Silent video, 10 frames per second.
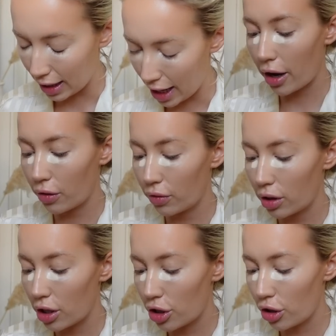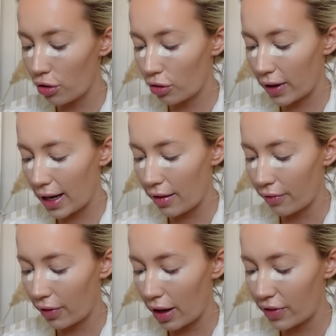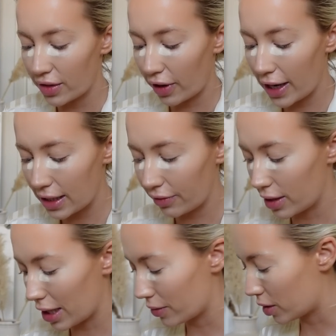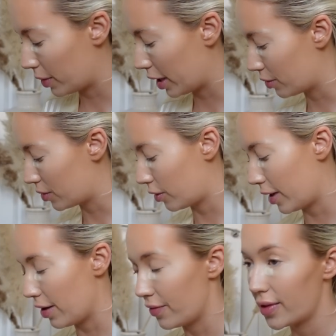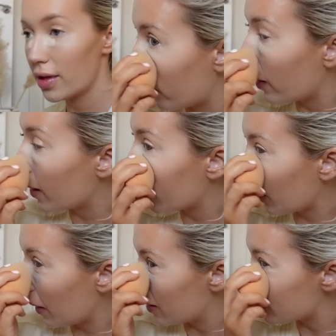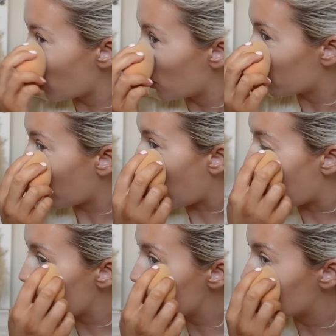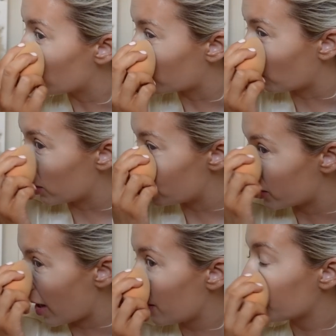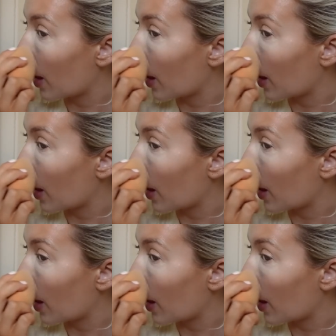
Like, how you grieve, if it's very different to how someone else grieves, I think it's okay to acknowledge that